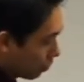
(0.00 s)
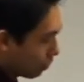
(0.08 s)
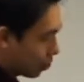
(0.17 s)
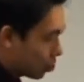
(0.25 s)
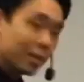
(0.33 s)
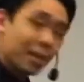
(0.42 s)

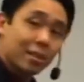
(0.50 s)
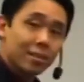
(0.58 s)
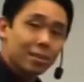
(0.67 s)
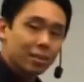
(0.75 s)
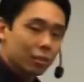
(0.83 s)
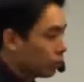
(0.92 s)
Does that make
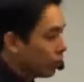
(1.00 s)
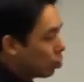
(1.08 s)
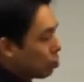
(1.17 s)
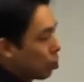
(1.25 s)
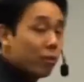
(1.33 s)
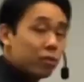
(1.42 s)
sense? So that
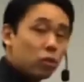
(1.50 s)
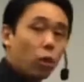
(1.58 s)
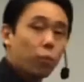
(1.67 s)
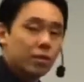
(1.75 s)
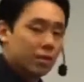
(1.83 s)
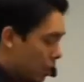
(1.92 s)
could be one of his
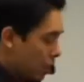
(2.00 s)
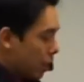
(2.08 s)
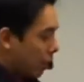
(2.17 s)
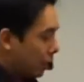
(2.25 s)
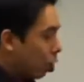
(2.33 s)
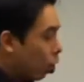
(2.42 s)
hobbies.
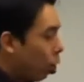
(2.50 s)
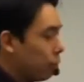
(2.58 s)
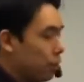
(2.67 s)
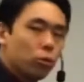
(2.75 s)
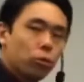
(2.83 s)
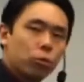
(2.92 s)
Another
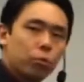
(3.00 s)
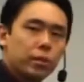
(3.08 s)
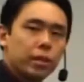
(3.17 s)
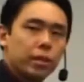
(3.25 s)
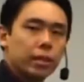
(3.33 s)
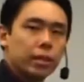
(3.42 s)
hobby could
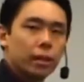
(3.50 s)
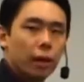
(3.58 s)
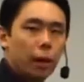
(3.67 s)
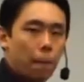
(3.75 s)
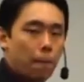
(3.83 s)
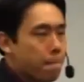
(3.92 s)
be he
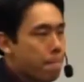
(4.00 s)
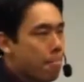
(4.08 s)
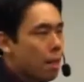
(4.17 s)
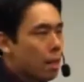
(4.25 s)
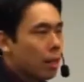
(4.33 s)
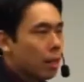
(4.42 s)

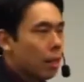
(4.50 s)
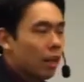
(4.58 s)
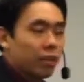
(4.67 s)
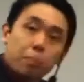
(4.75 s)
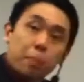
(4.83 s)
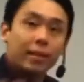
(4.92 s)

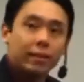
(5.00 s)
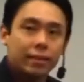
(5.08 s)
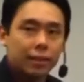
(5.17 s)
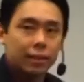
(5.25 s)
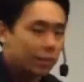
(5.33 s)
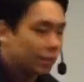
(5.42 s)
loves
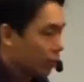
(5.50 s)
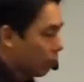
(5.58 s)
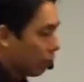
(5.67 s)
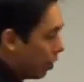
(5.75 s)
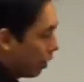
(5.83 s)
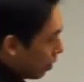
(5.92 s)
painting. All
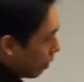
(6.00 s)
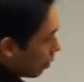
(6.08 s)
right.